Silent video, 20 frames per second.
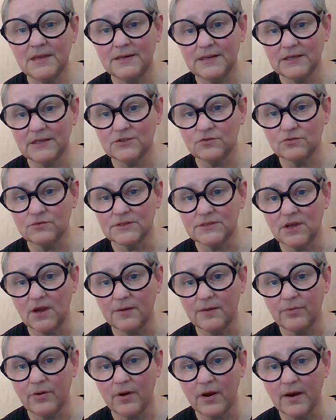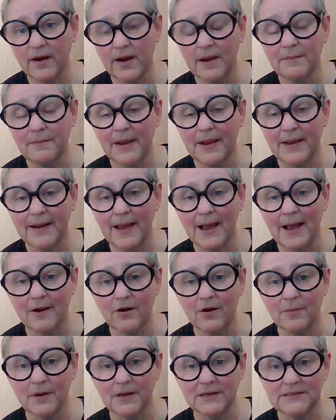Industrial Design program at
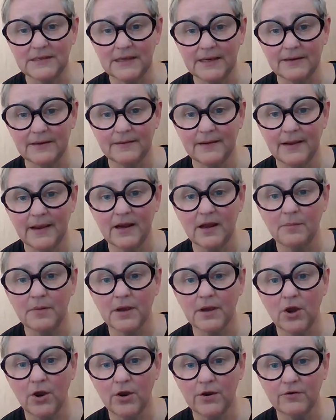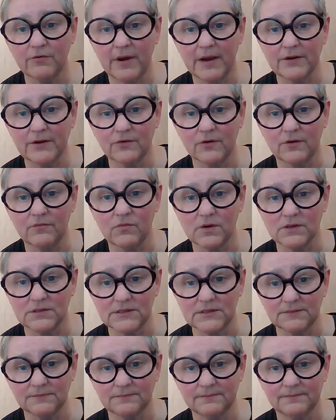RMIT and I'm a co-director of
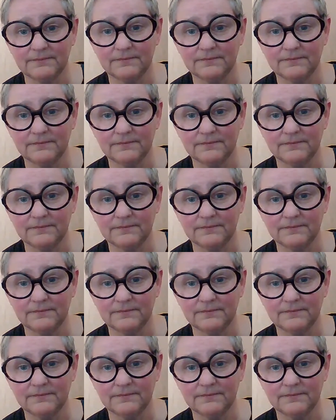W+SN.